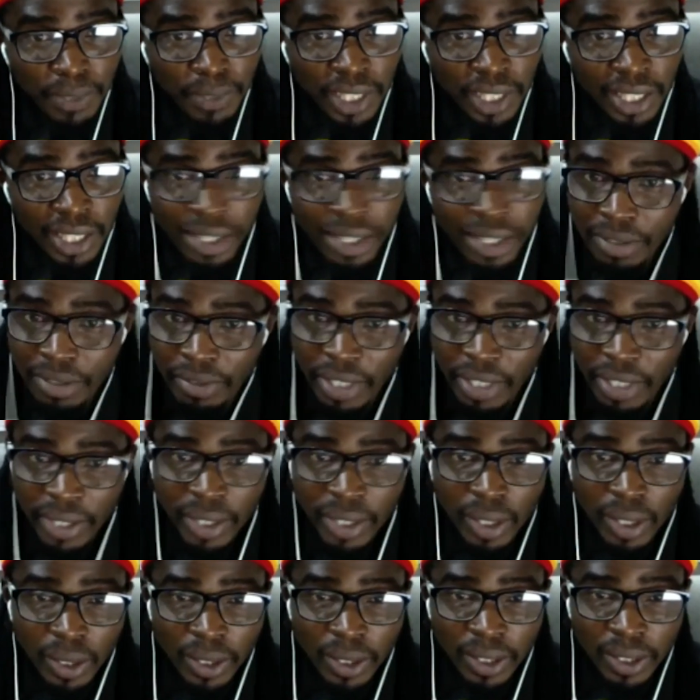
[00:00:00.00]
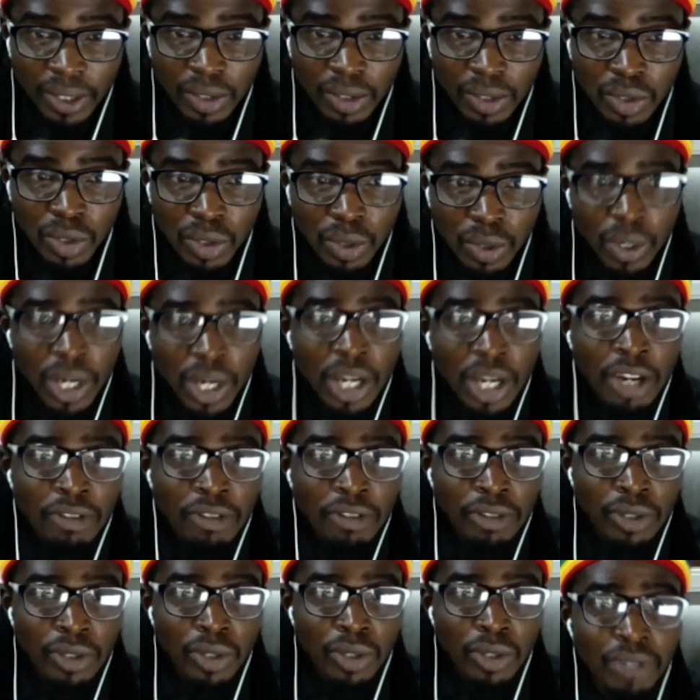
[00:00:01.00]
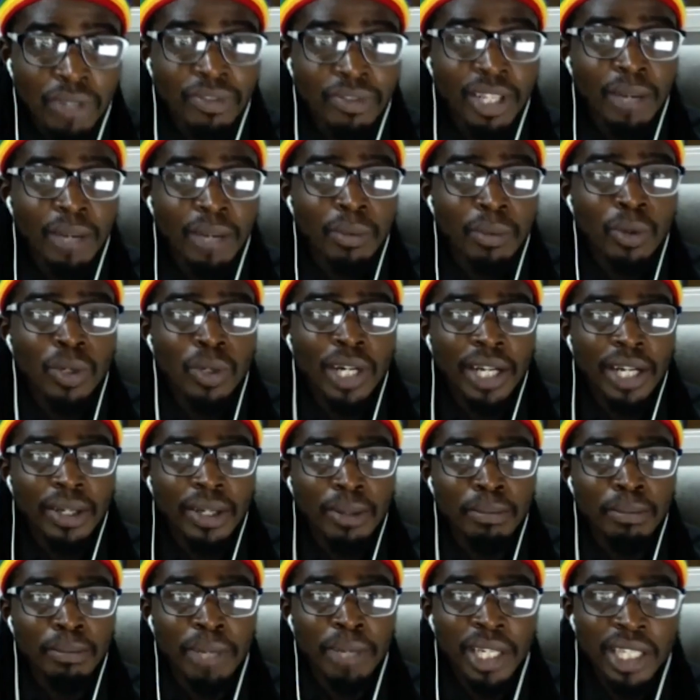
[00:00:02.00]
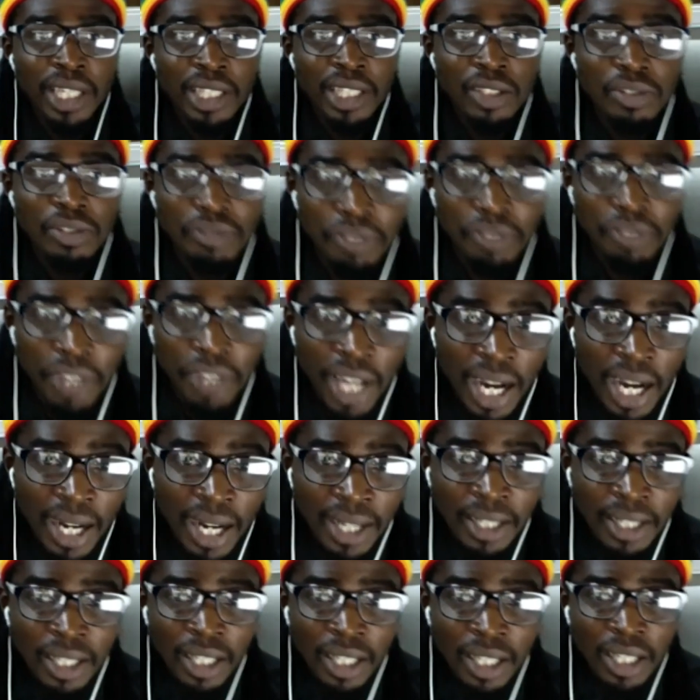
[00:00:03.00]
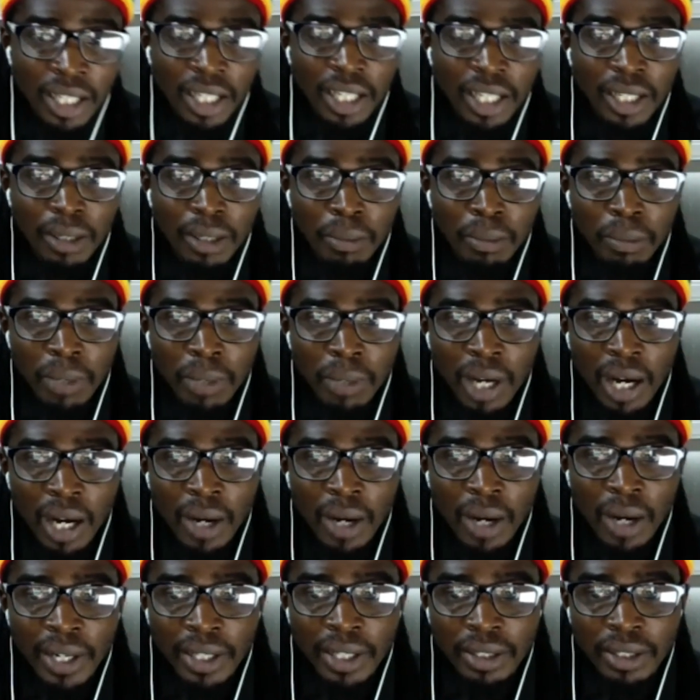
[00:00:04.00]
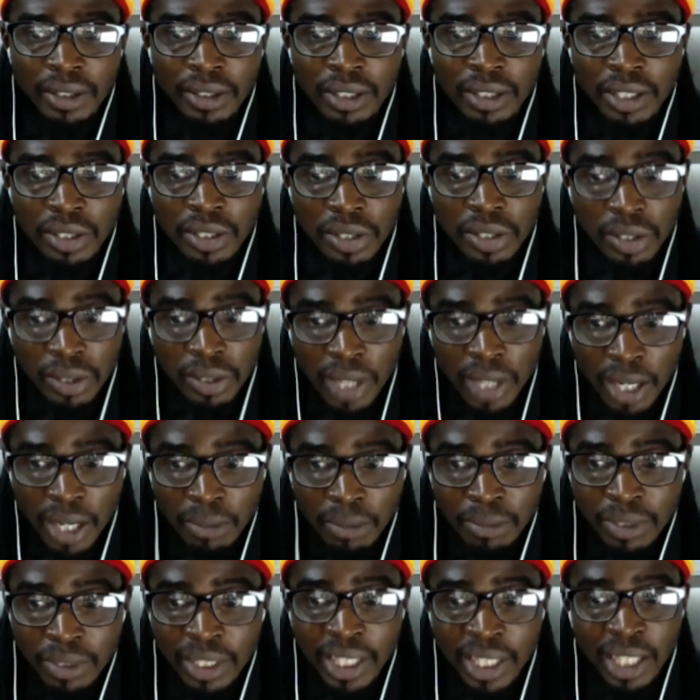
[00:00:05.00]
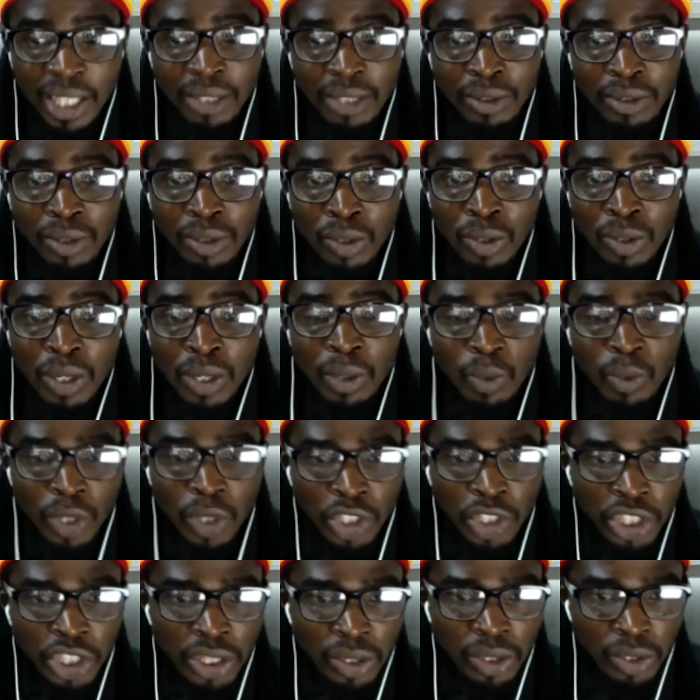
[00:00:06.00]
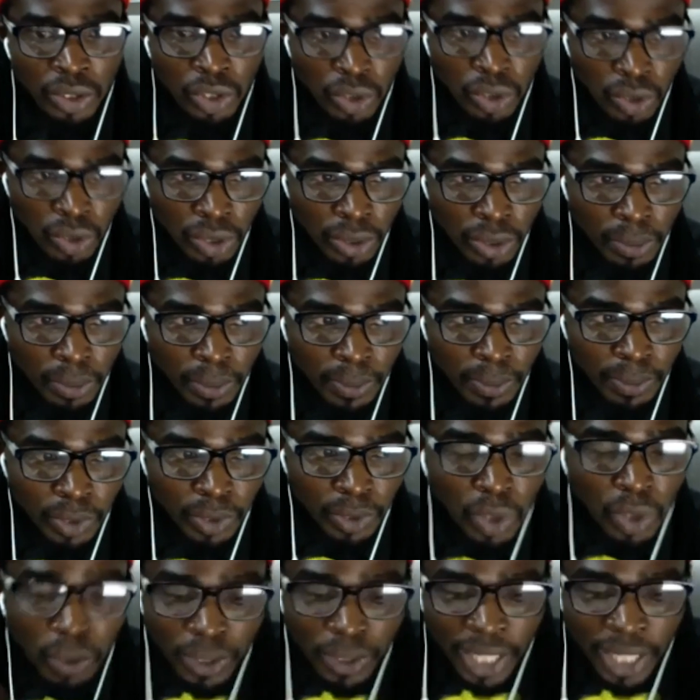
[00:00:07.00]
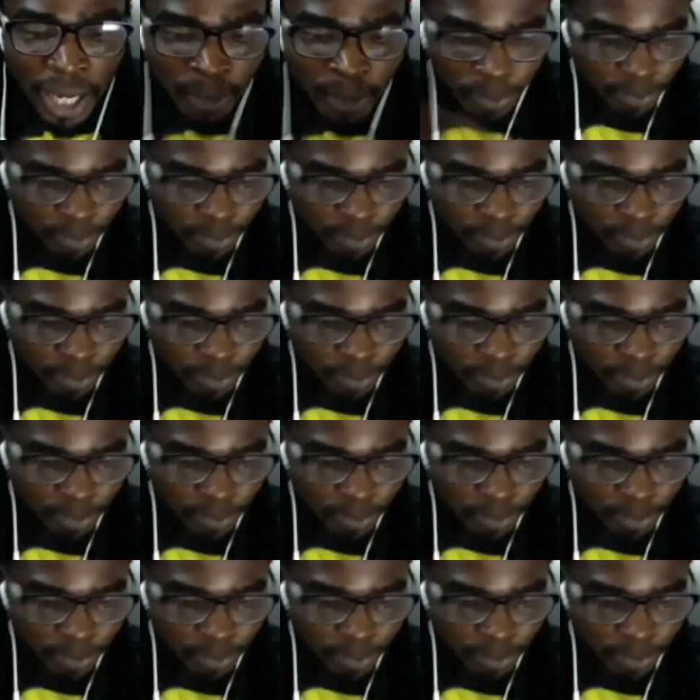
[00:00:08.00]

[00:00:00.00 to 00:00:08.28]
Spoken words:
It is very long. So for those them who cannot make it via our Instagram, they can go and watch it on YouTube. So now,